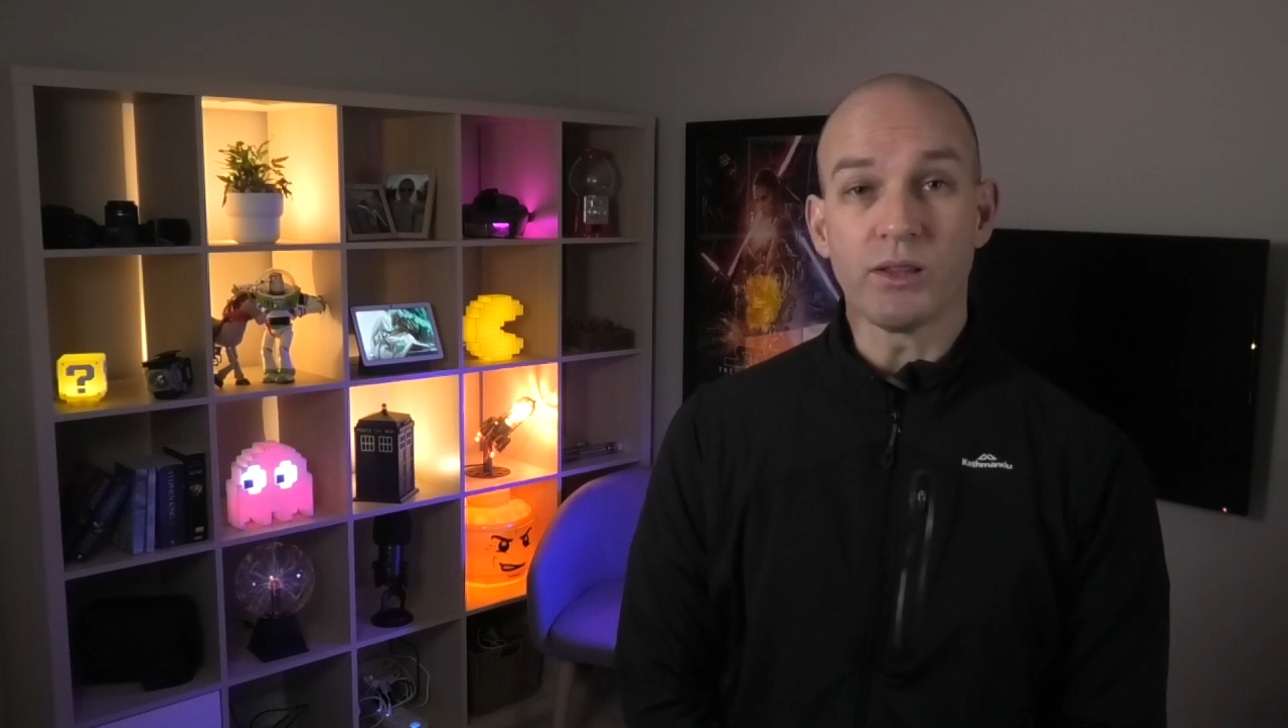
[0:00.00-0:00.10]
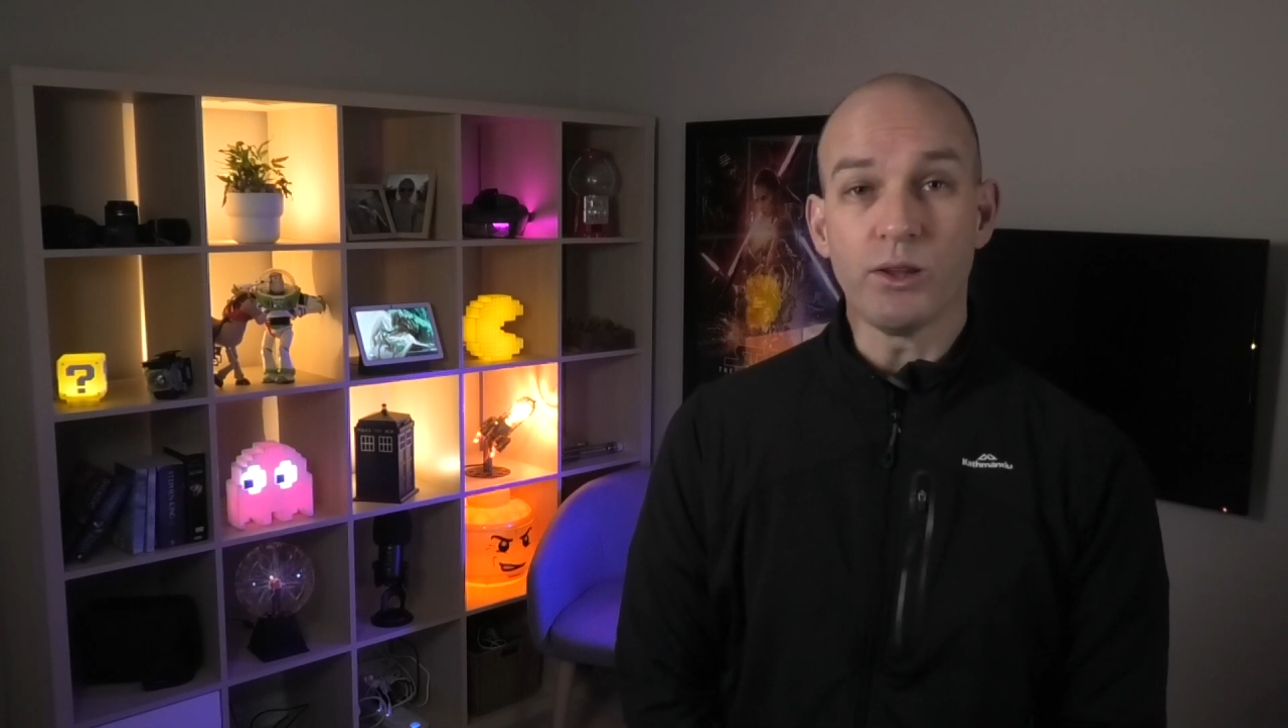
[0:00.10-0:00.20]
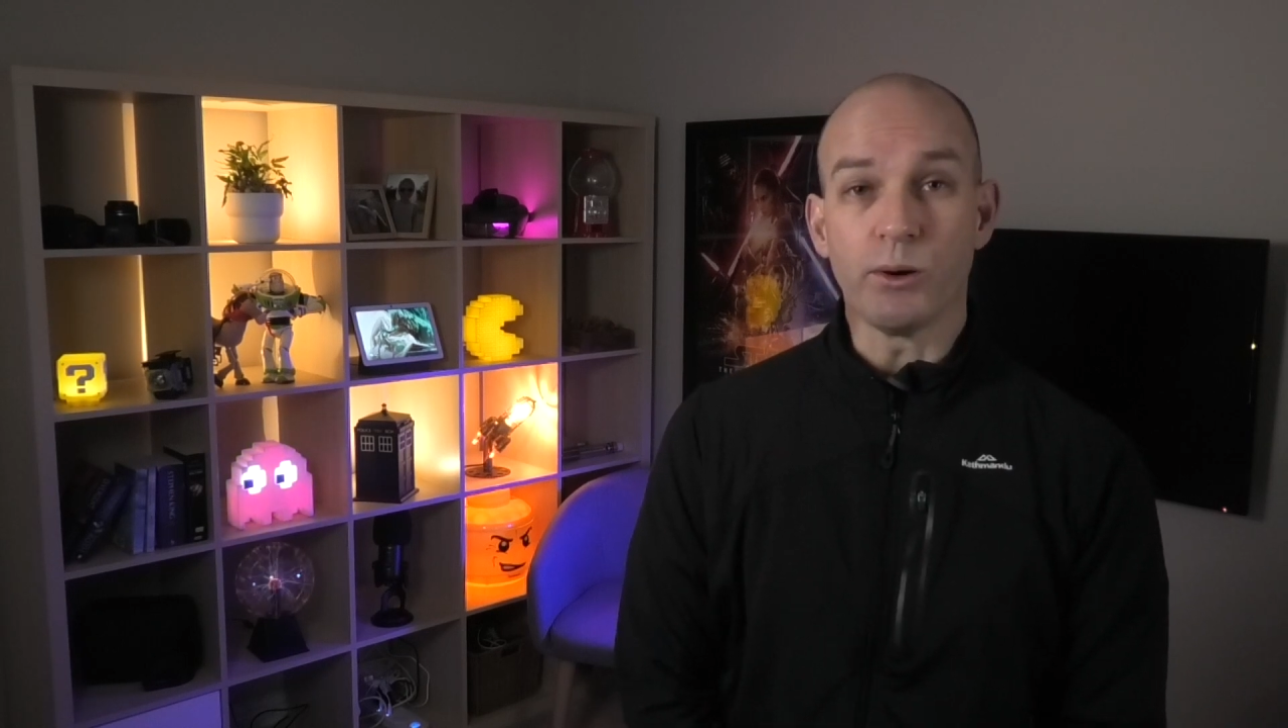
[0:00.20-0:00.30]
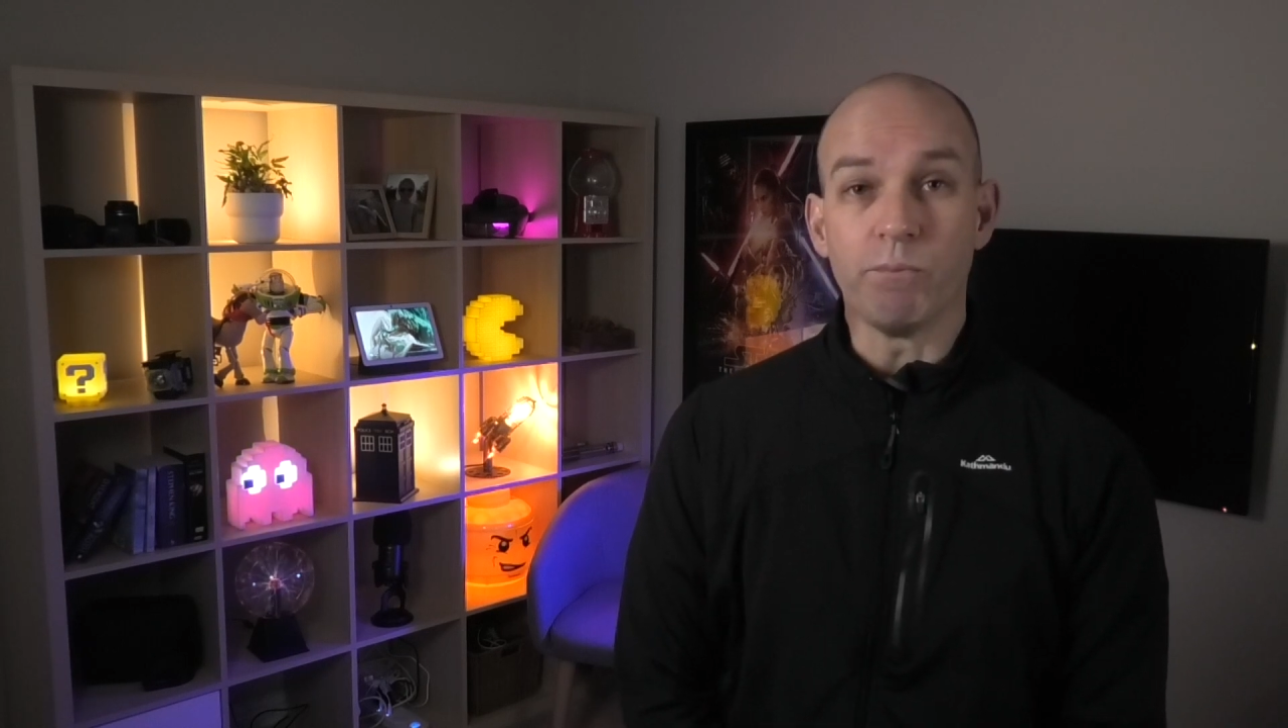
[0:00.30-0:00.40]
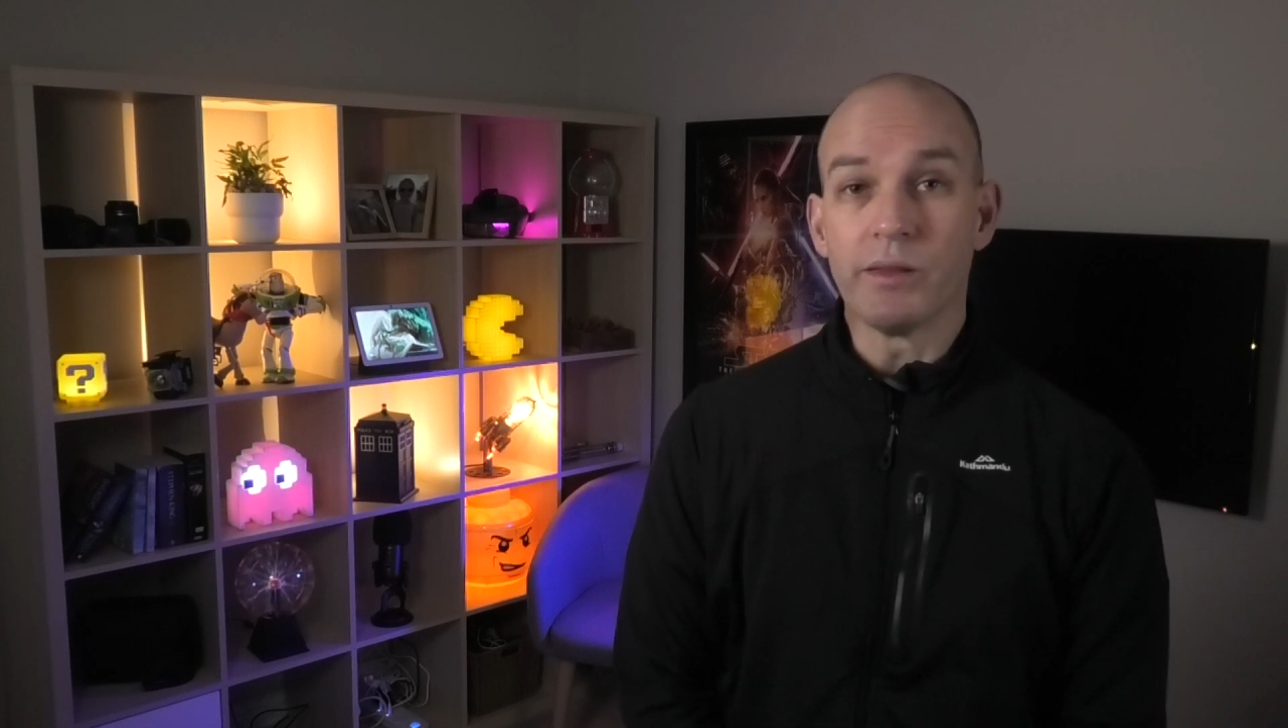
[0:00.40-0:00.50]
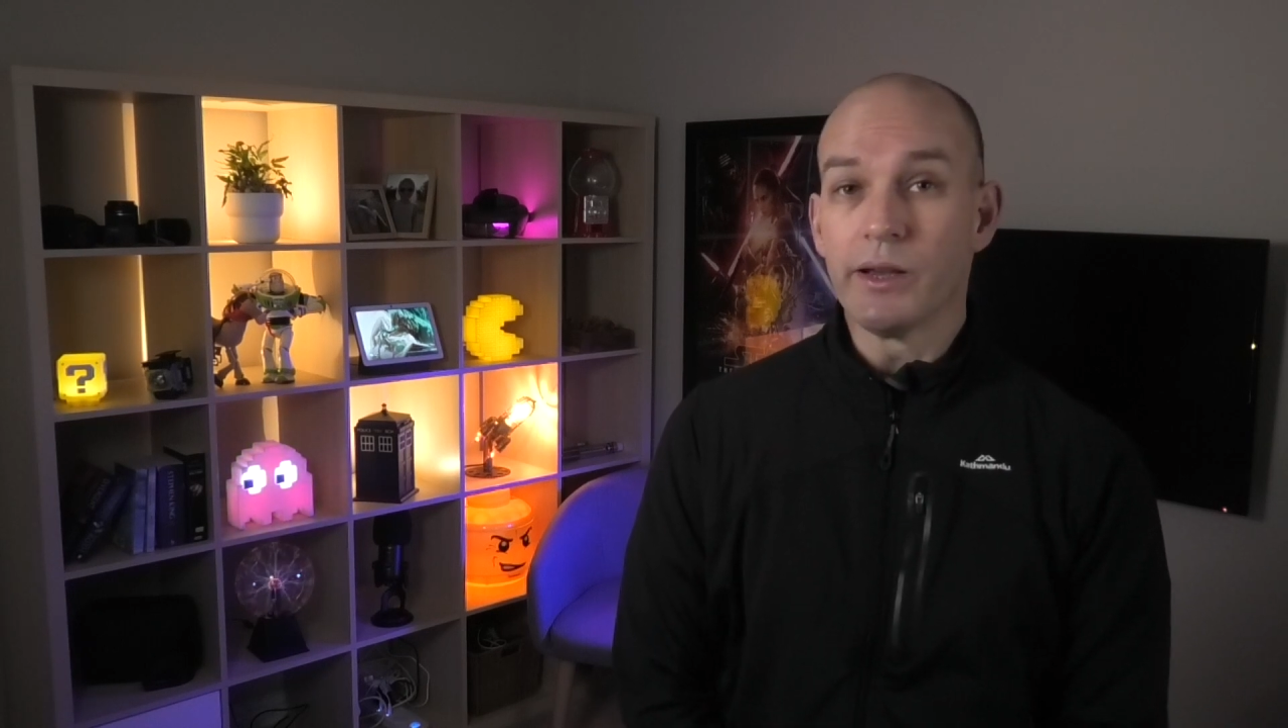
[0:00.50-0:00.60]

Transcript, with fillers: along